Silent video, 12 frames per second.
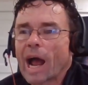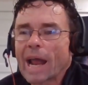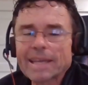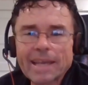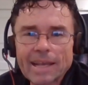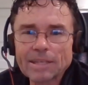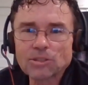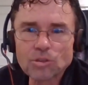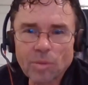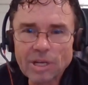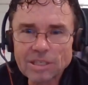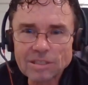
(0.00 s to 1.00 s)
I
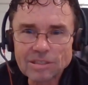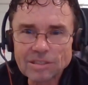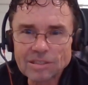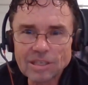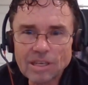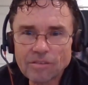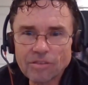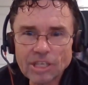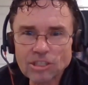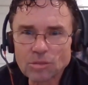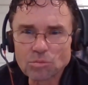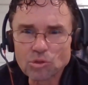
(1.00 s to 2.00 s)
canceled my
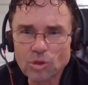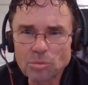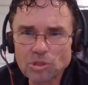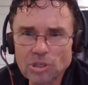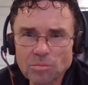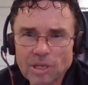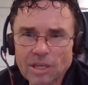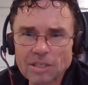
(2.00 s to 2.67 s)
TV subscription